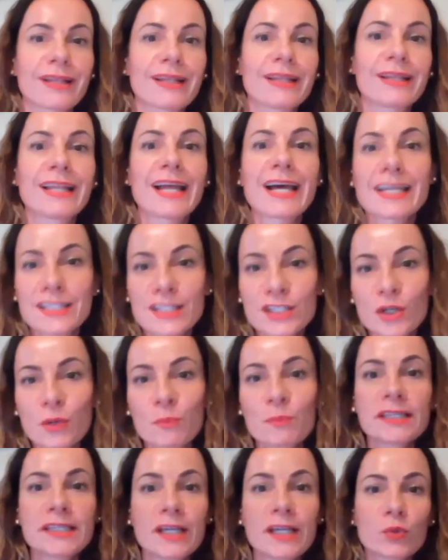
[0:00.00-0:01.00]
last
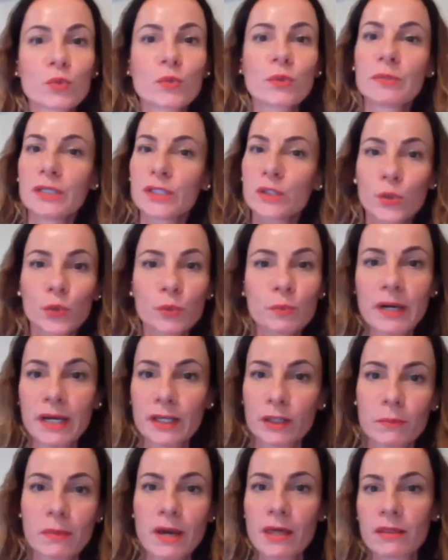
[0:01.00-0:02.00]
topic that will be taught by
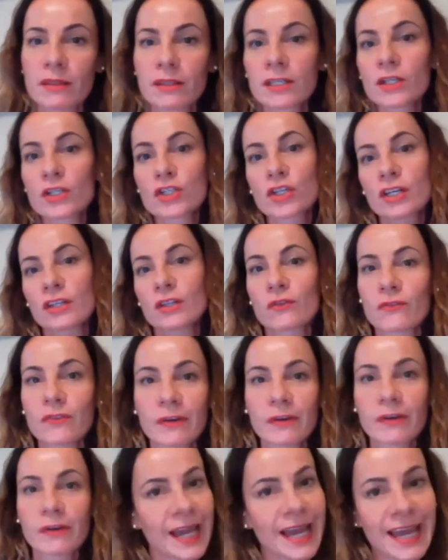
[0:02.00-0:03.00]
the math teacher at the
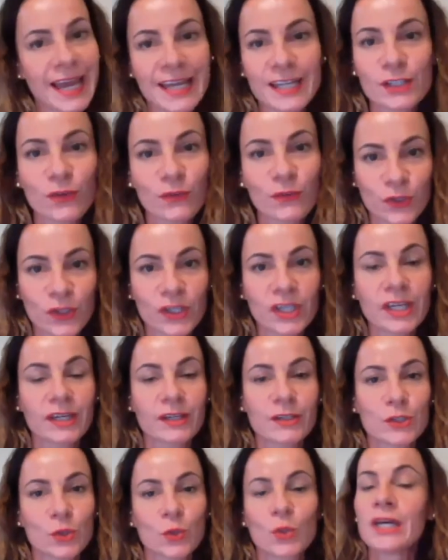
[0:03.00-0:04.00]
very end of the year.
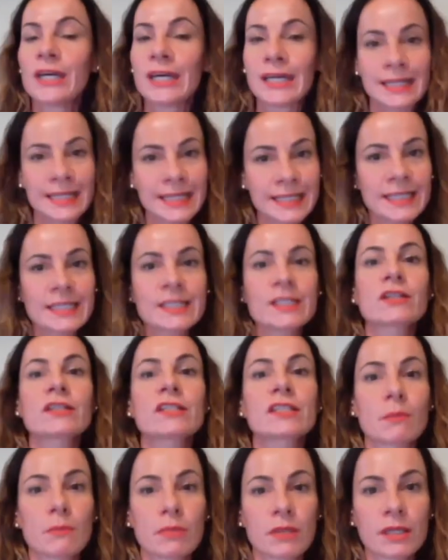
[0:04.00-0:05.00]
So this is not
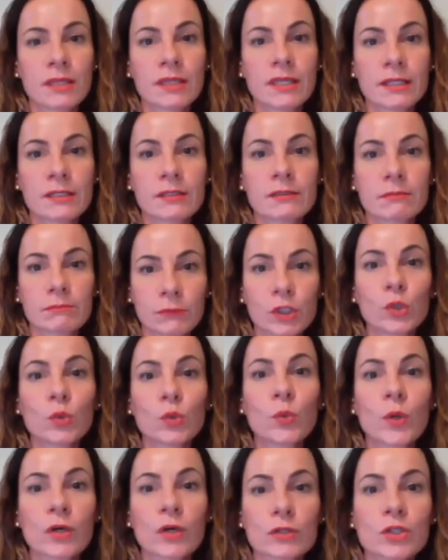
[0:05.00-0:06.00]
something that you
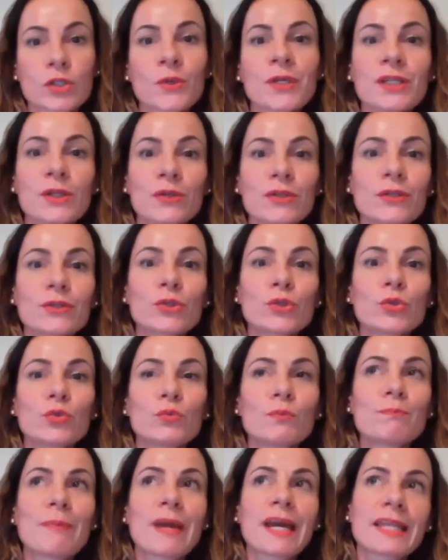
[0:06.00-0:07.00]
want. So in order to
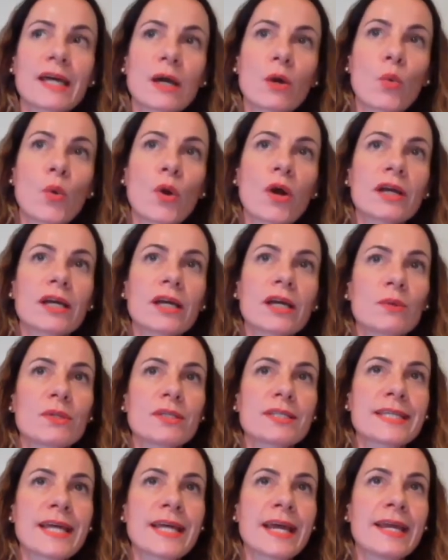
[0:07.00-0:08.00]
make that work, I would
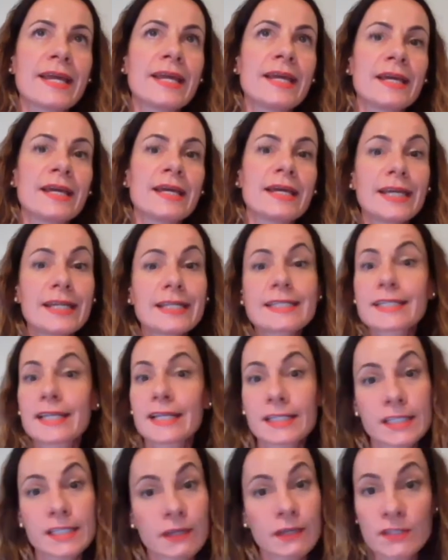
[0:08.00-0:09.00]
say
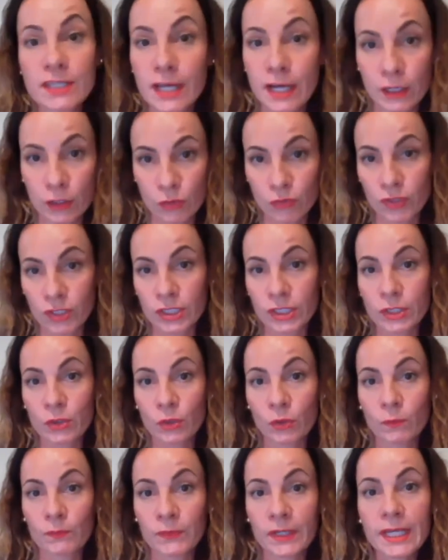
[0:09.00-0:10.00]
incentives are
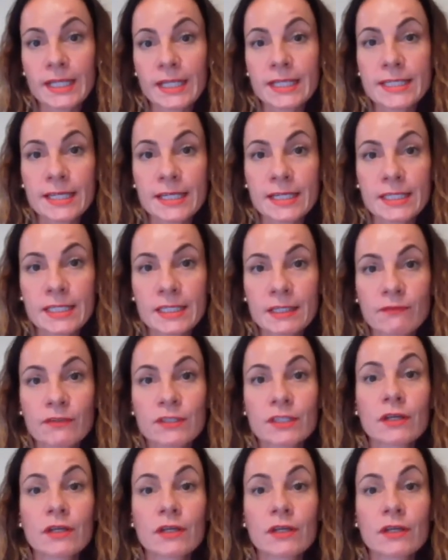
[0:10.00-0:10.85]
critical. Incentives